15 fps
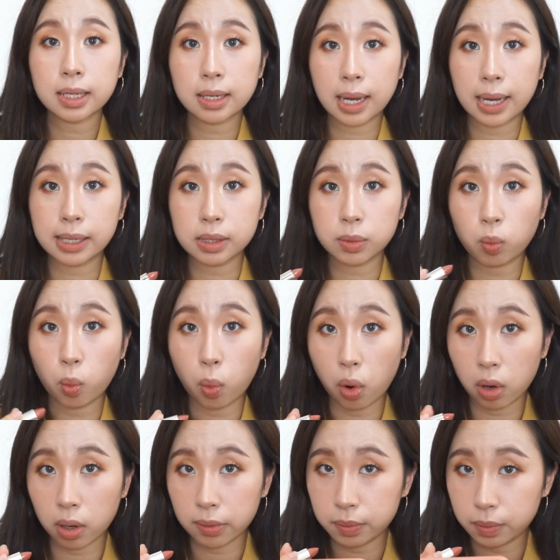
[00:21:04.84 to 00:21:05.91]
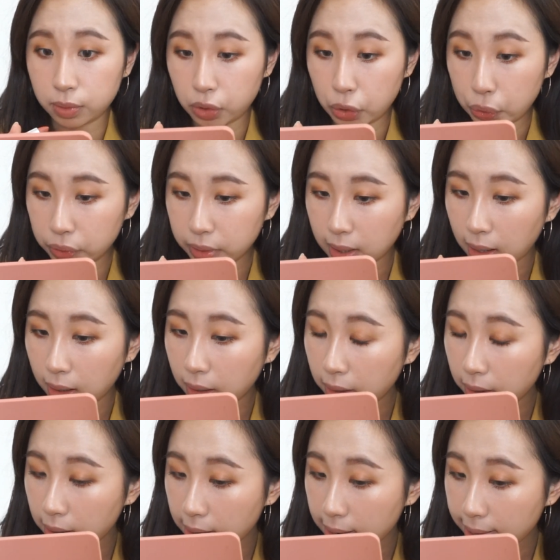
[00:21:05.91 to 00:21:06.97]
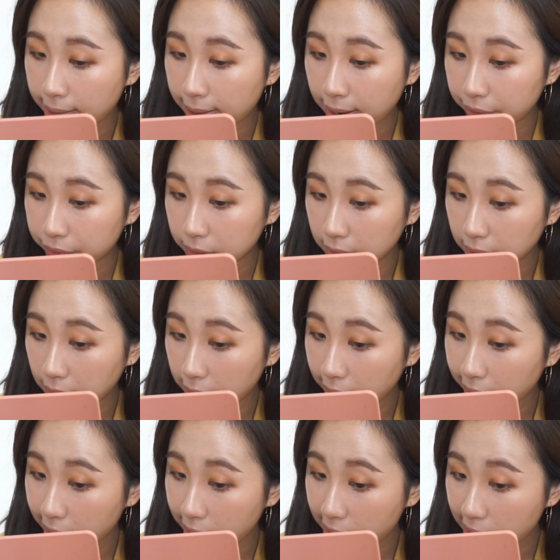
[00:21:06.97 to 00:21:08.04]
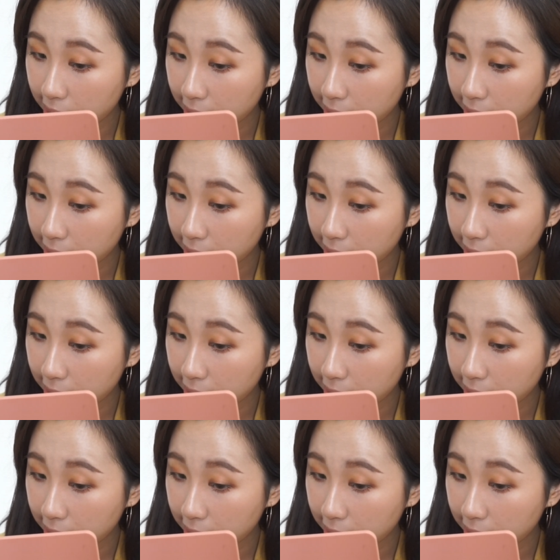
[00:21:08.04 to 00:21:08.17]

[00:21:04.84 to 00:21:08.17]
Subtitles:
nice warm nude color. I really like it.